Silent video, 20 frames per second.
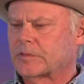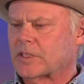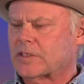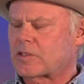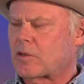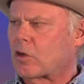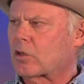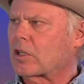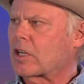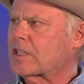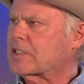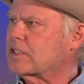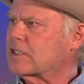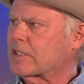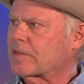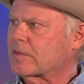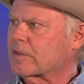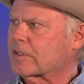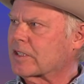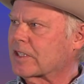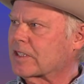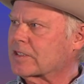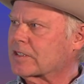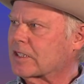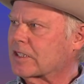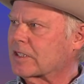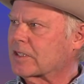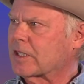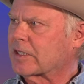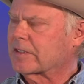just all kinds of different
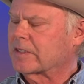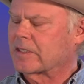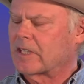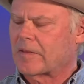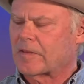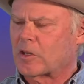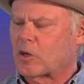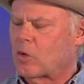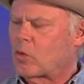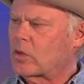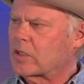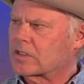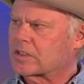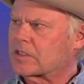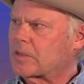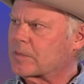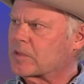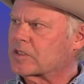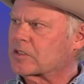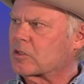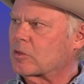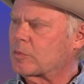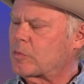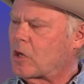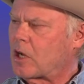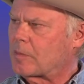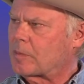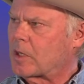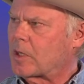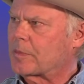things. You never know when something's going
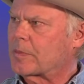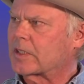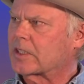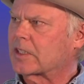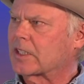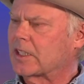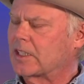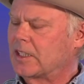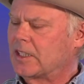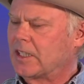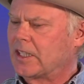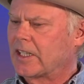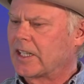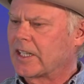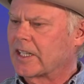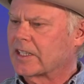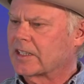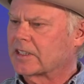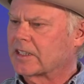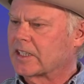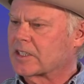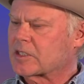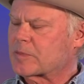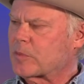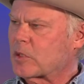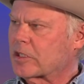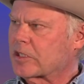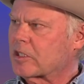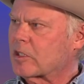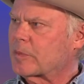to pop up and
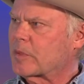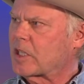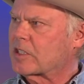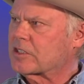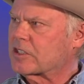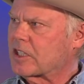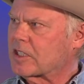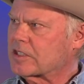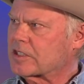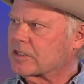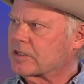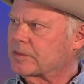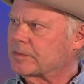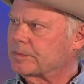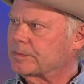spur your imagination.